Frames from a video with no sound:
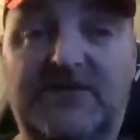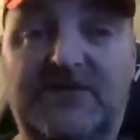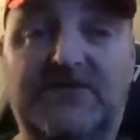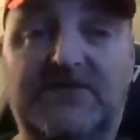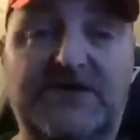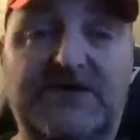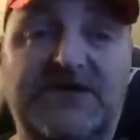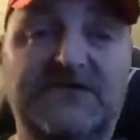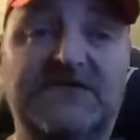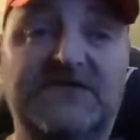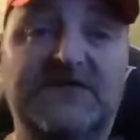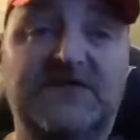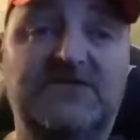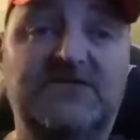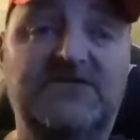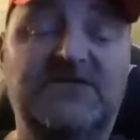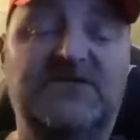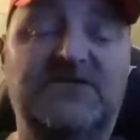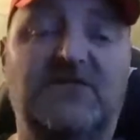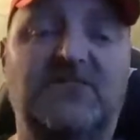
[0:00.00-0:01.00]
be the next thing.
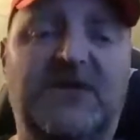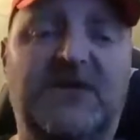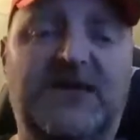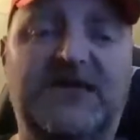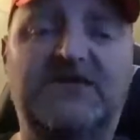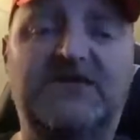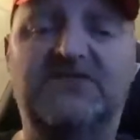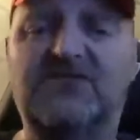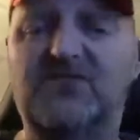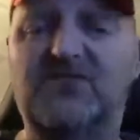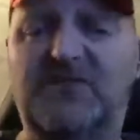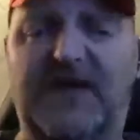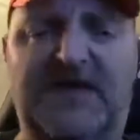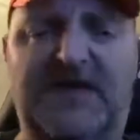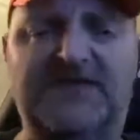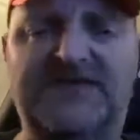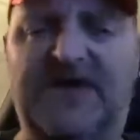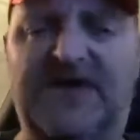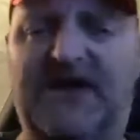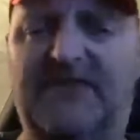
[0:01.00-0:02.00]
Just a new
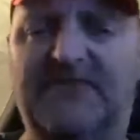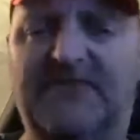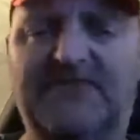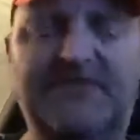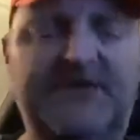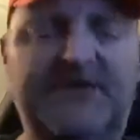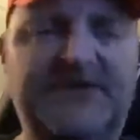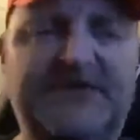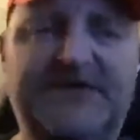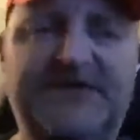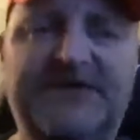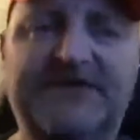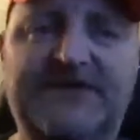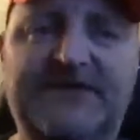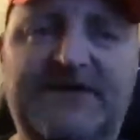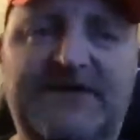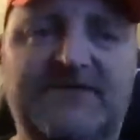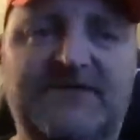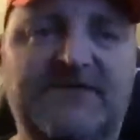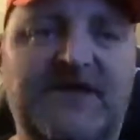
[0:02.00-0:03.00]
paint job
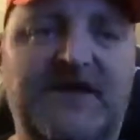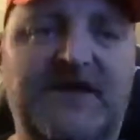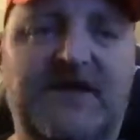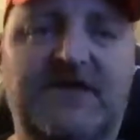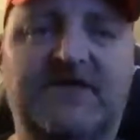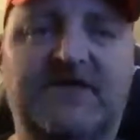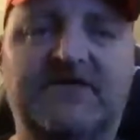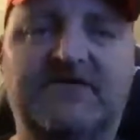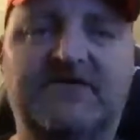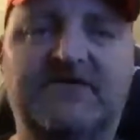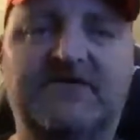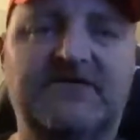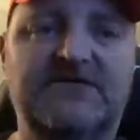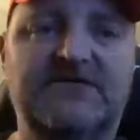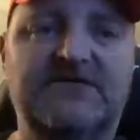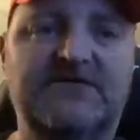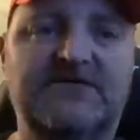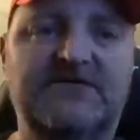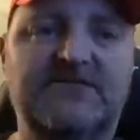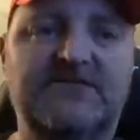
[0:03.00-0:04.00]
in there. You
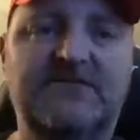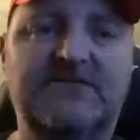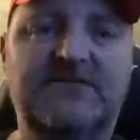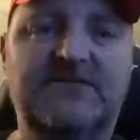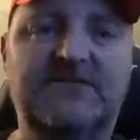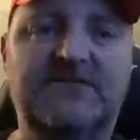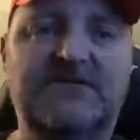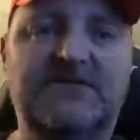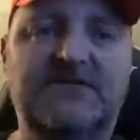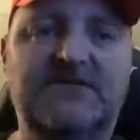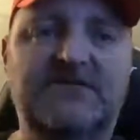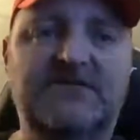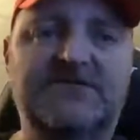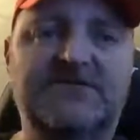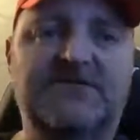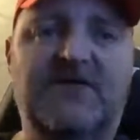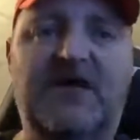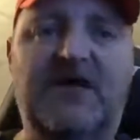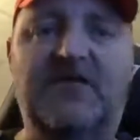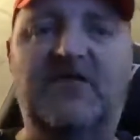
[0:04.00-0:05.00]
know,
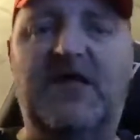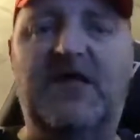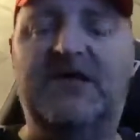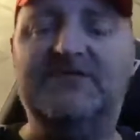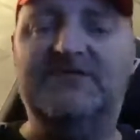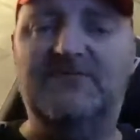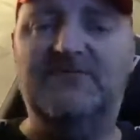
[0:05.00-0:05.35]
still got lots of